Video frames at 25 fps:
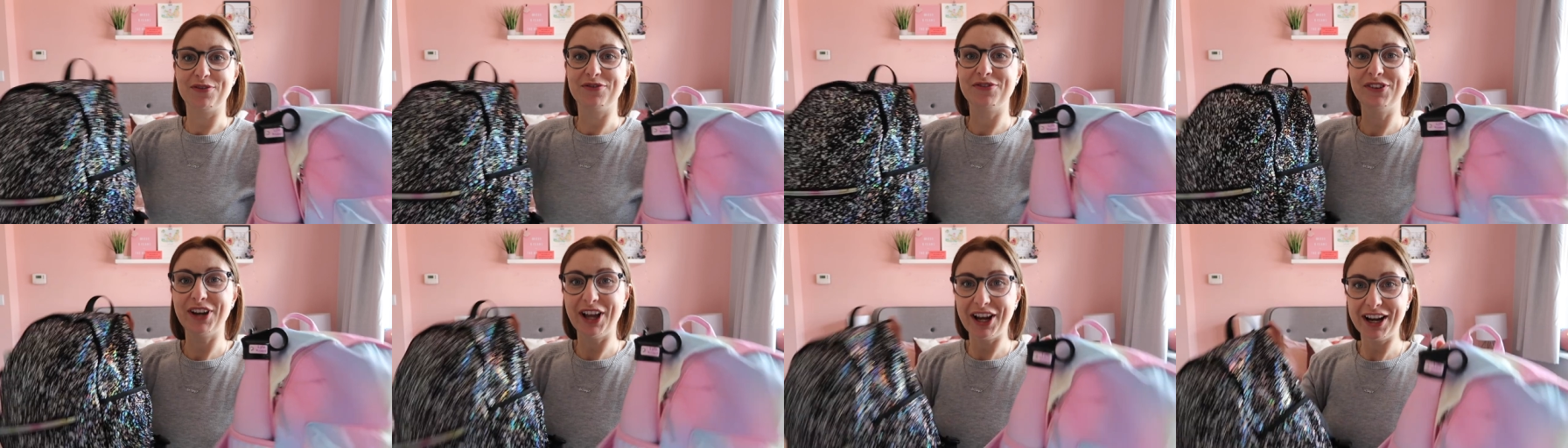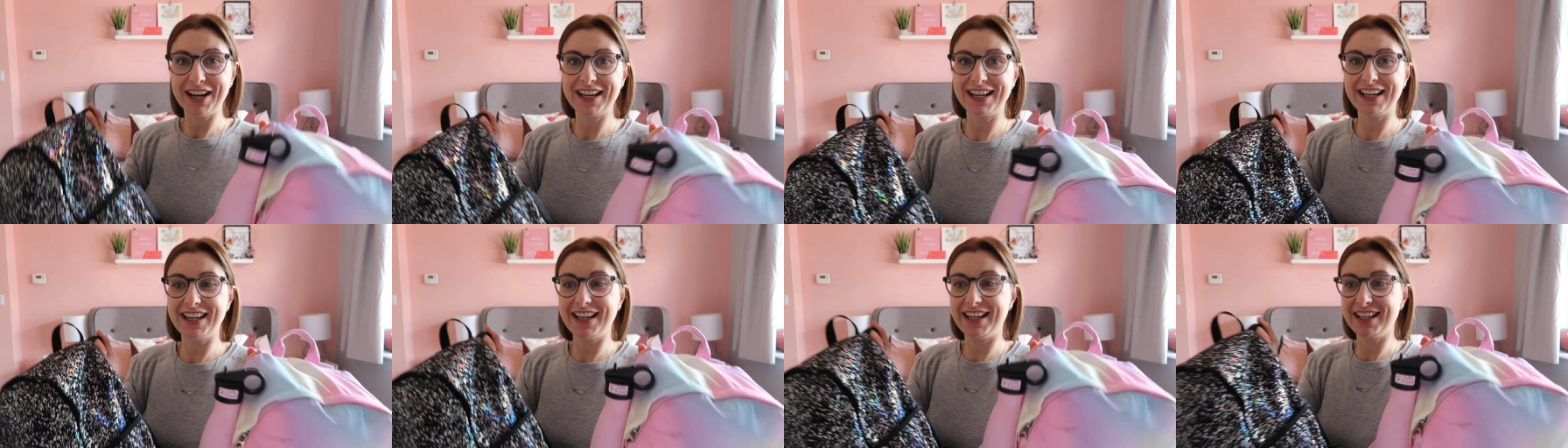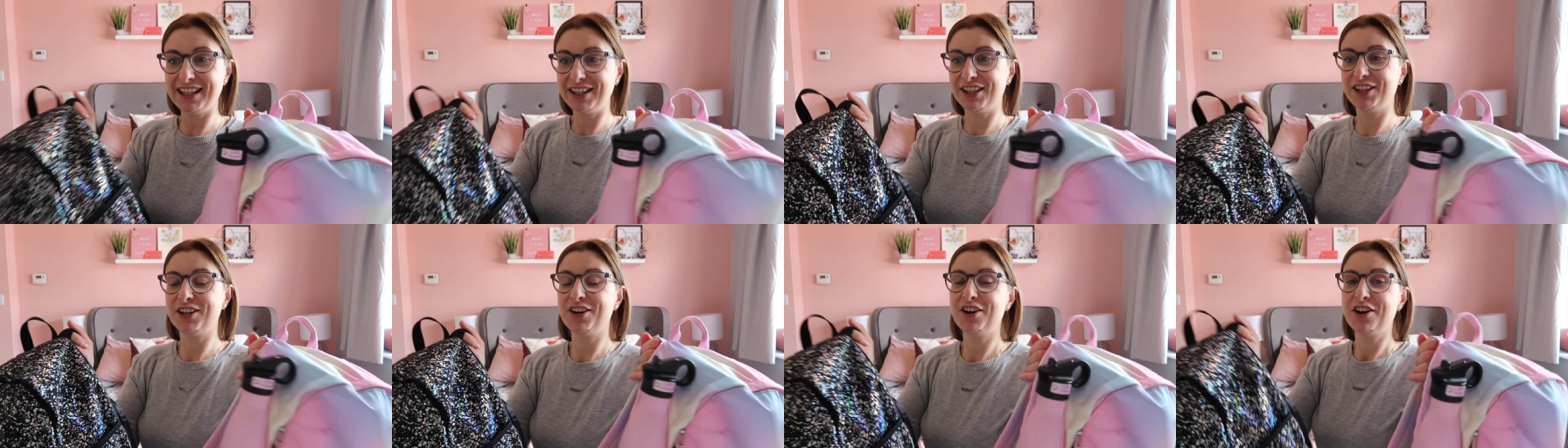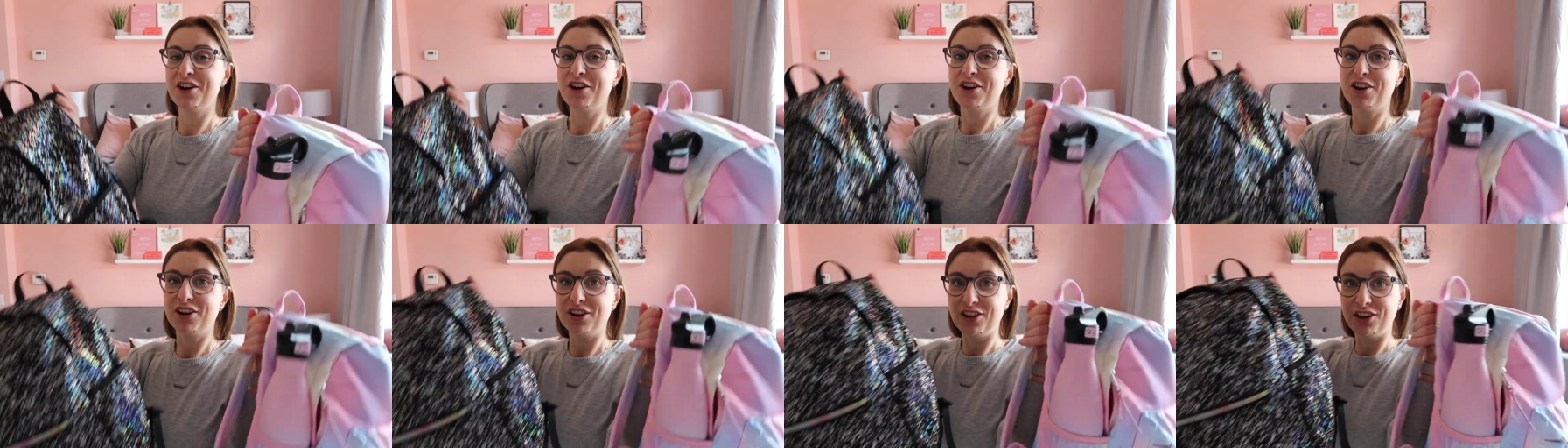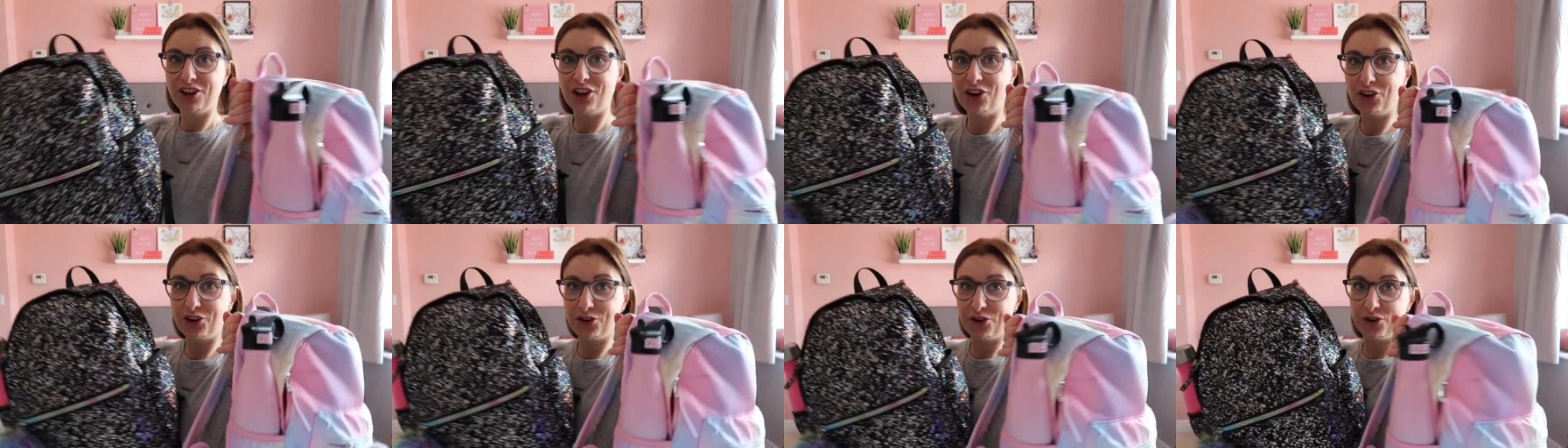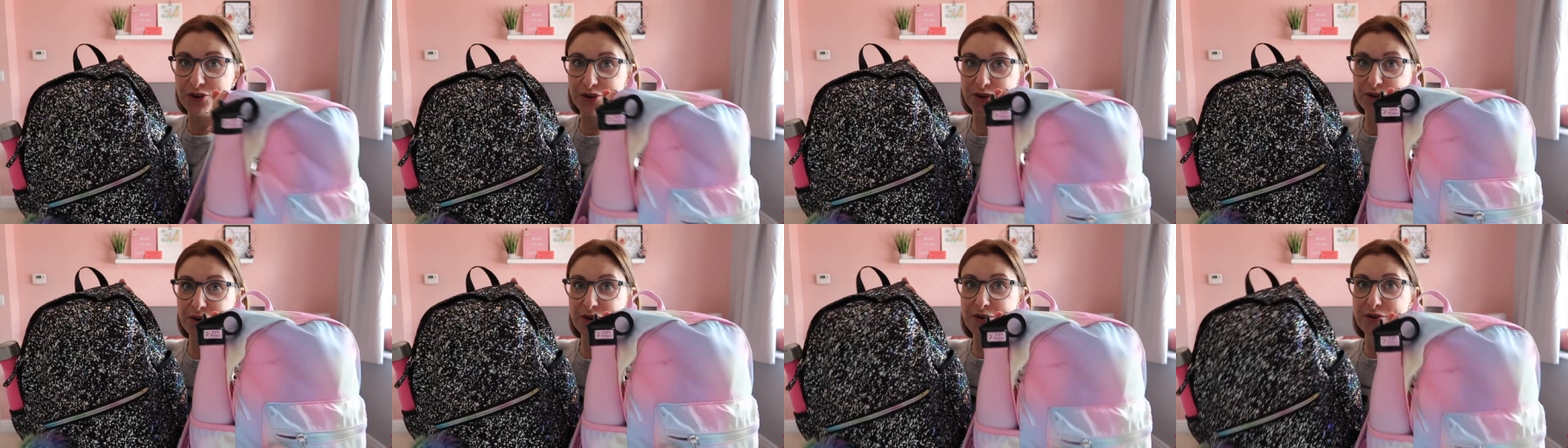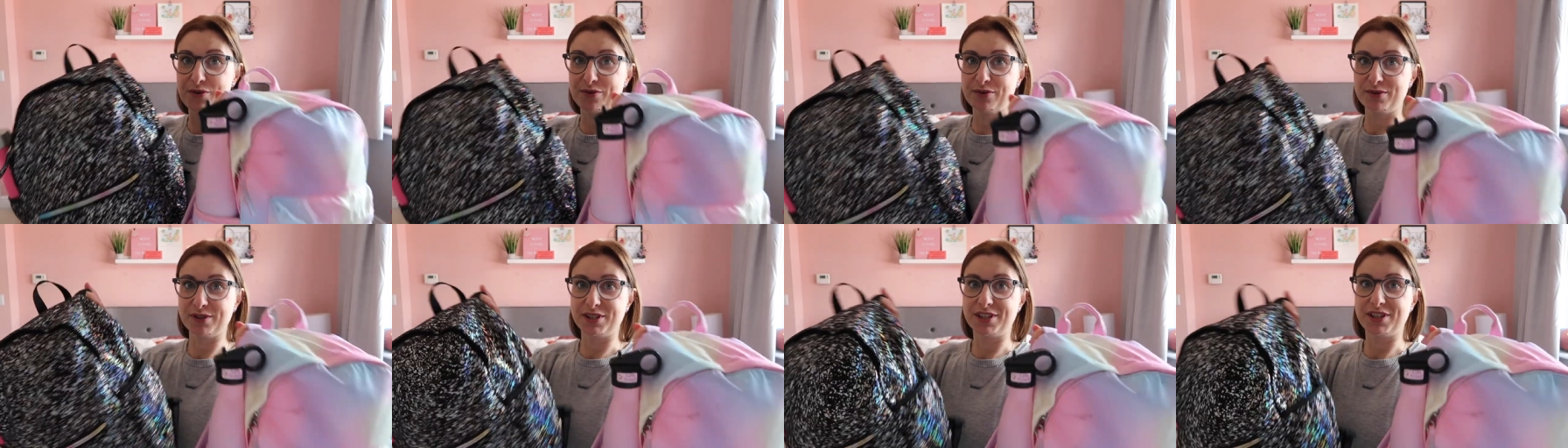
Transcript: flying long haul,